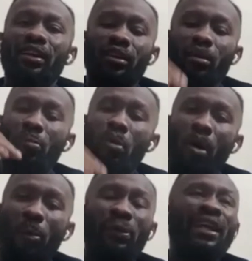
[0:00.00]
the
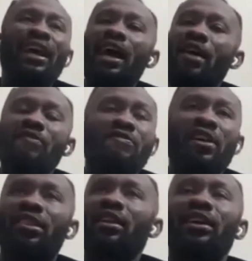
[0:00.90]
ball play,
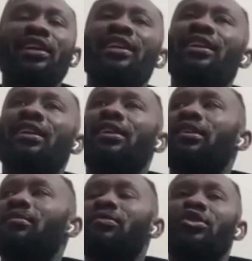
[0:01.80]
everything.
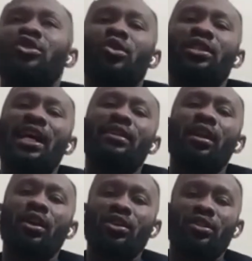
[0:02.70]
So sad they
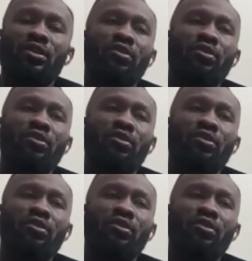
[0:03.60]
lost.